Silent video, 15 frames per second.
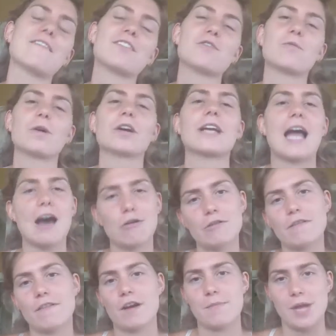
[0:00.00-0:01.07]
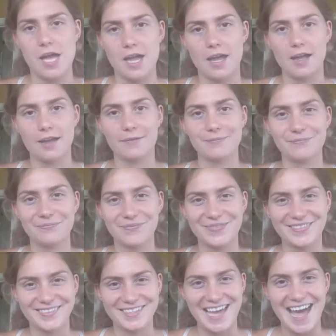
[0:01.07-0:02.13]
never work out for me.
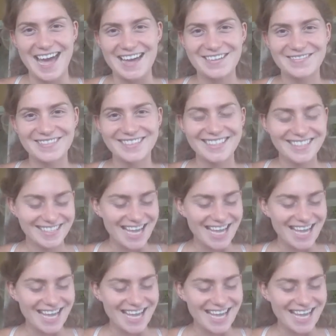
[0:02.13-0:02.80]
Okay?